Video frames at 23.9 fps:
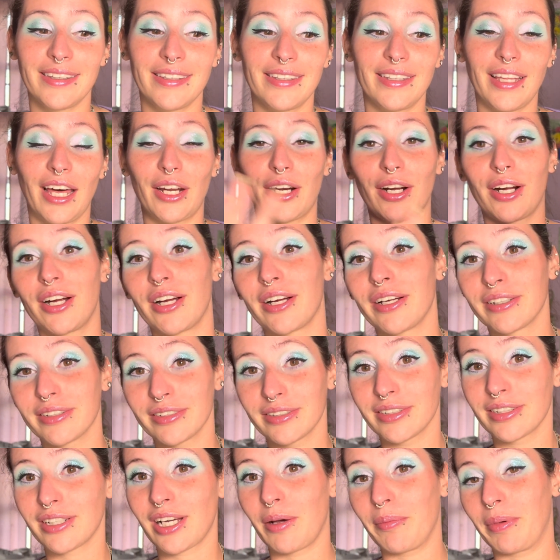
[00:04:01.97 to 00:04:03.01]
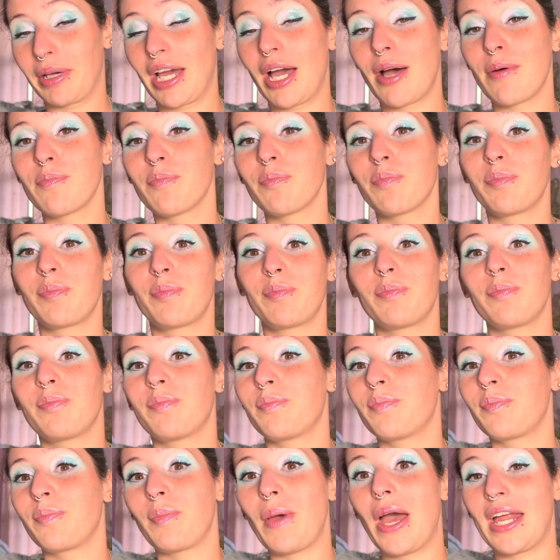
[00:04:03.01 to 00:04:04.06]
that are coming up.
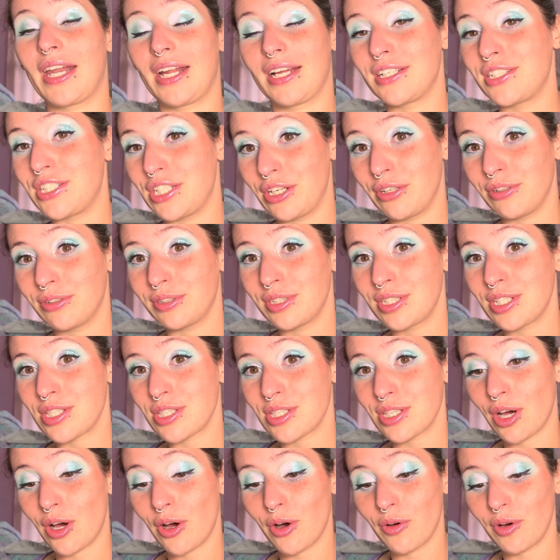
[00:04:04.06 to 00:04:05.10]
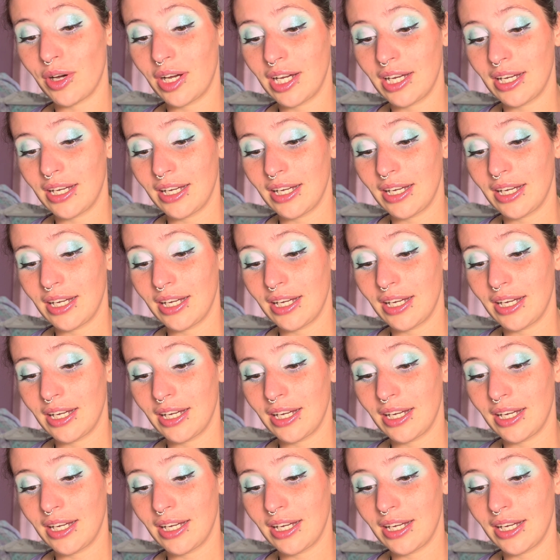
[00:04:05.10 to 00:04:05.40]
And I do. So